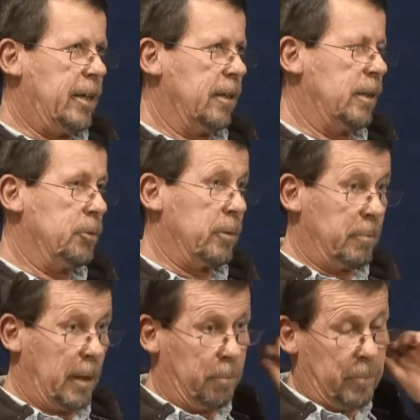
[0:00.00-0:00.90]
to fail.
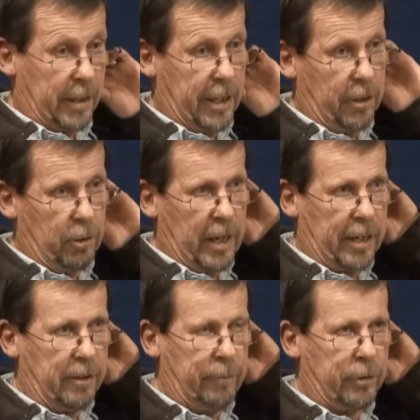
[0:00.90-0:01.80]
He was a
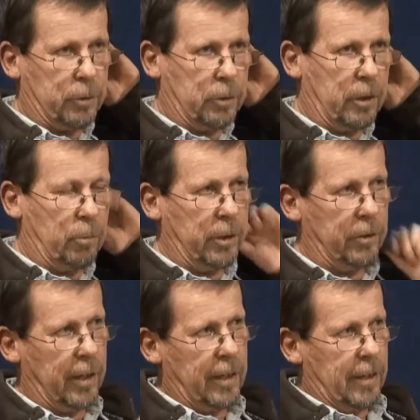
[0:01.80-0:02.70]
kid who had
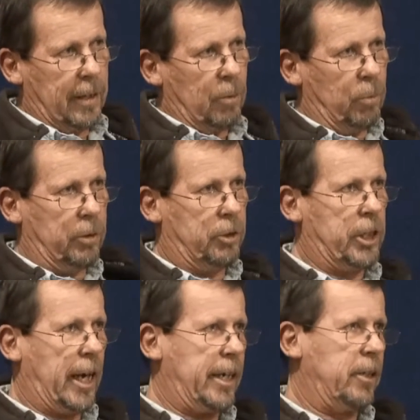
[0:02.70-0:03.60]
difficulty
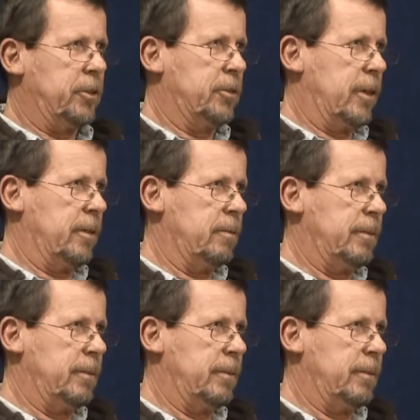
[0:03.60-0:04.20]
with change,